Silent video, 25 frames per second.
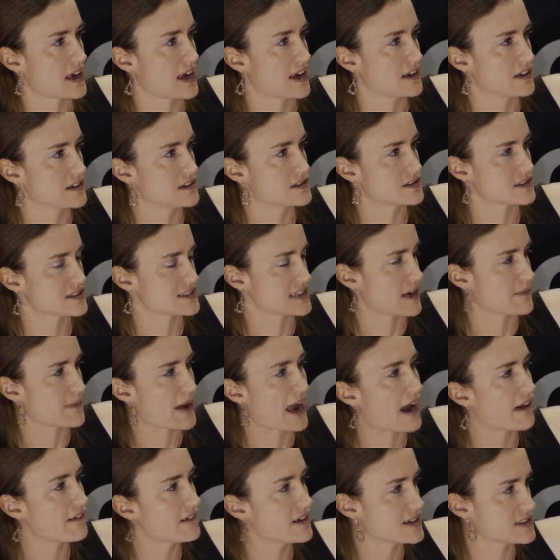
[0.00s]
and Sam
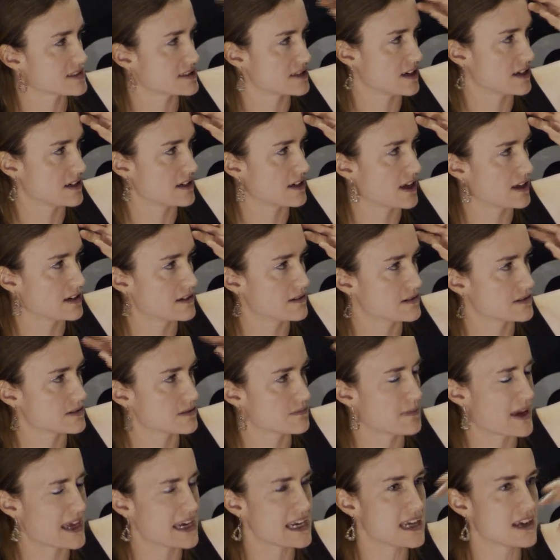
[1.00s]
Harris
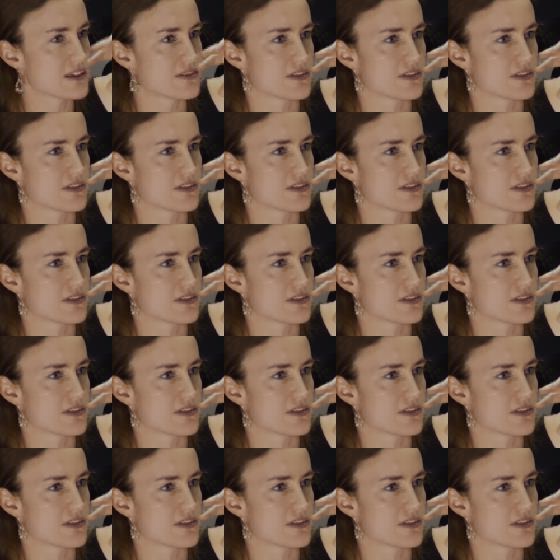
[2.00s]
and many